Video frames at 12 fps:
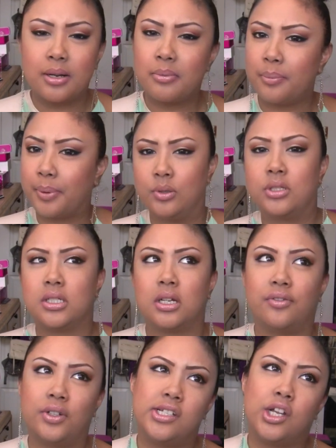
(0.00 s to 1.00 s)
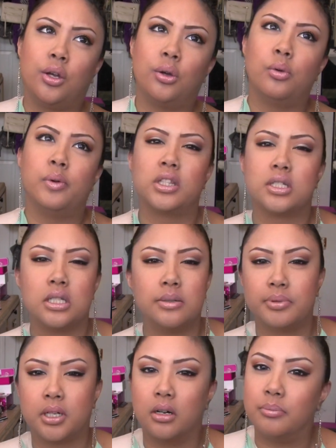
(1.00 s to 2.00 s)
time I post a video with this
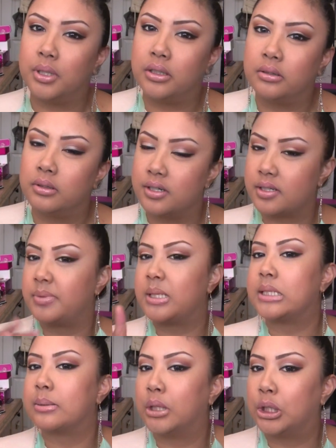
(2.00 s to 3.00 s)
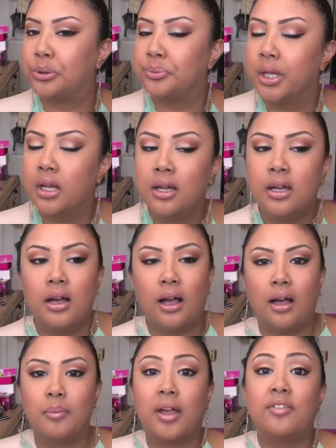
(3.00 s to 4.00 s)
lip combo or something similar,
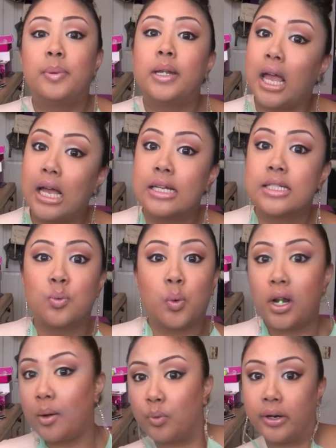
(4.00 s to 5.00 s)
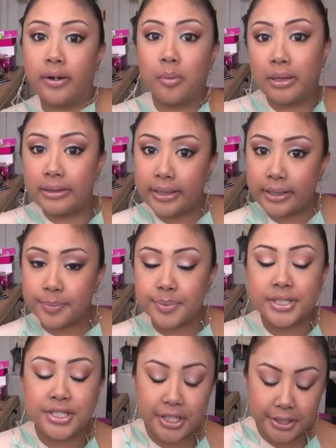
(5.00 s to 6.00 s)
um, I've been asked what I'm wearing on my
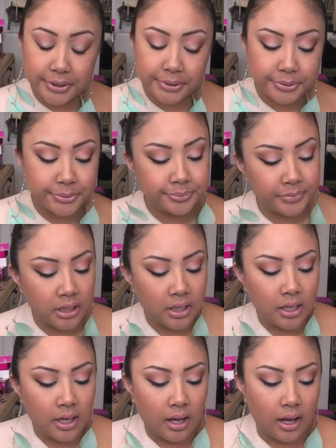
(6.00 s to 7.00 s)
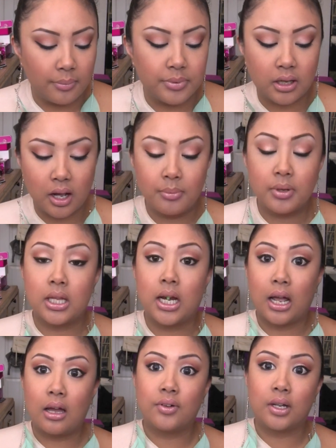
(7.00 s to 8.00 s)
lips. So, um, the combo that
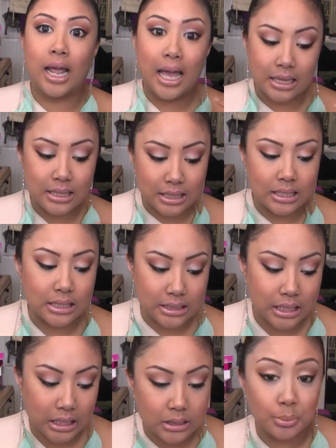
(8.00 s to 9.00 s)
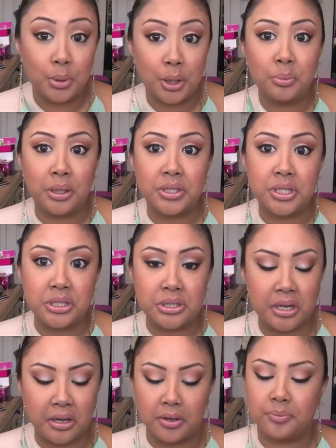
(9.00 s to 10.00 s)
I have on at the exact moment in
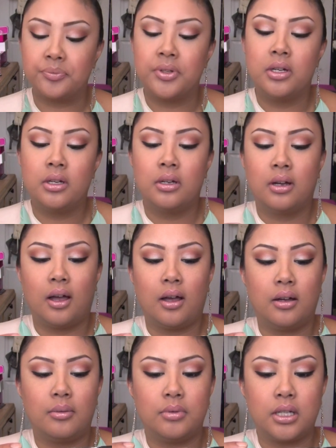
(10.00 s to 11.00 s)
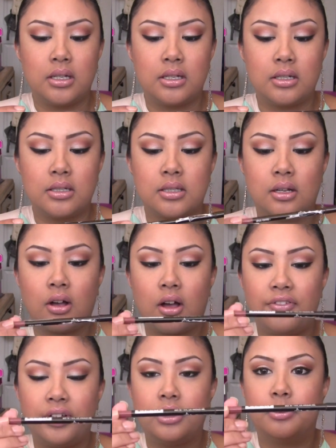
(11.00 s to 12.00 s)
time um, is
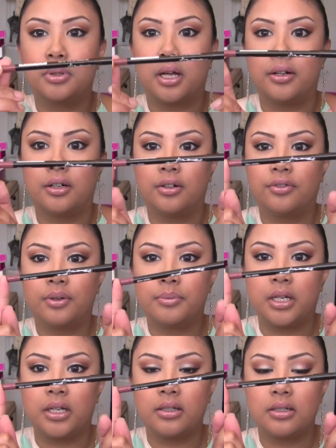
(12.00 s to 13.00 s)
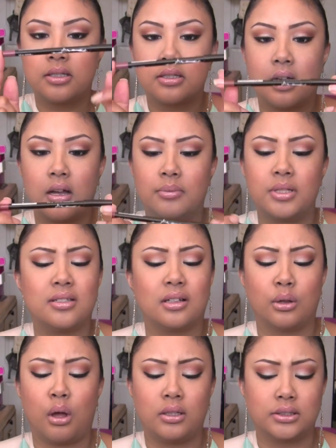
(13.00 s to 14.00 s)
Coffee Lip Liner from NYX. Um, this is a
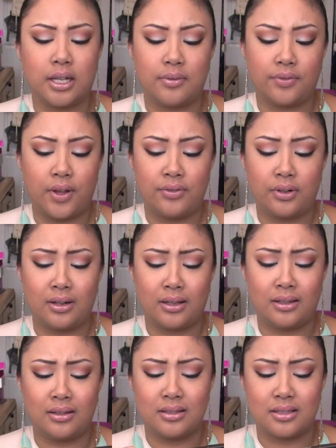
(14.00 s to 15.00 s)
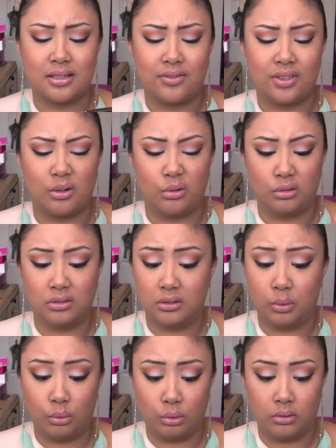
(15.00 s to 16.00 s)
long time favorite, and I think this is even the old,
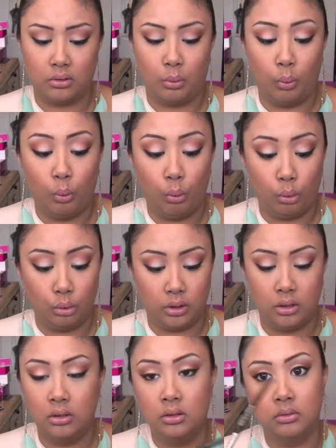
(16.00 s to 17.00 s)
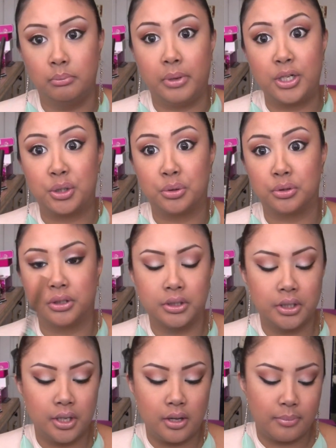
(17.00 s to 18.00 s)
old, old, major old
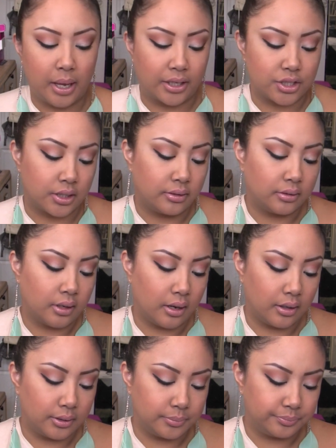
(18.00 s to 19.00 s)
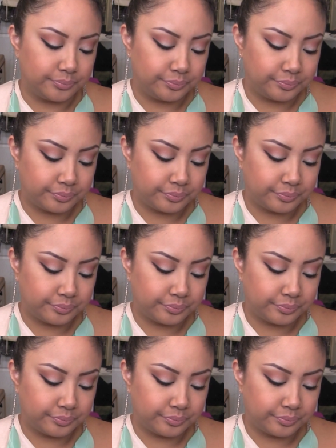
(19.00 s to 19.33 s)
packaging. Um,